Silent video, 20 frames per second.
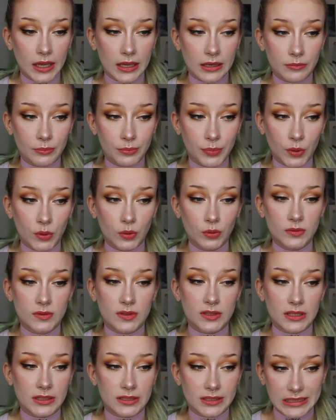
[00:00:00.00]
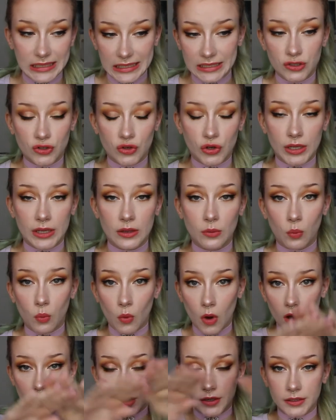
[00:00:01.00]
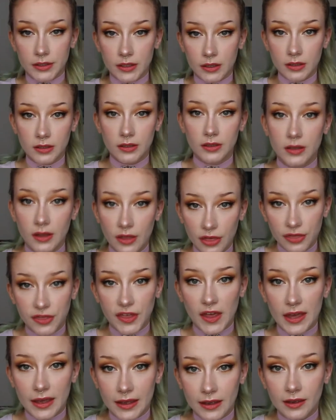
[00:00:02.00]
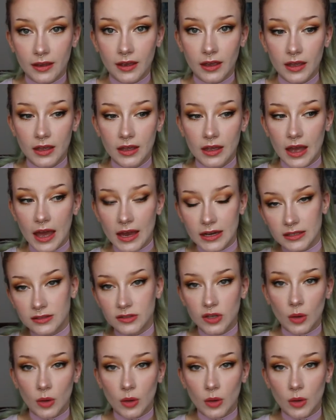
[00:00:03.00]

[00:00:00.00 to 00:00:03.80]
in Boots is literally one thing, and it's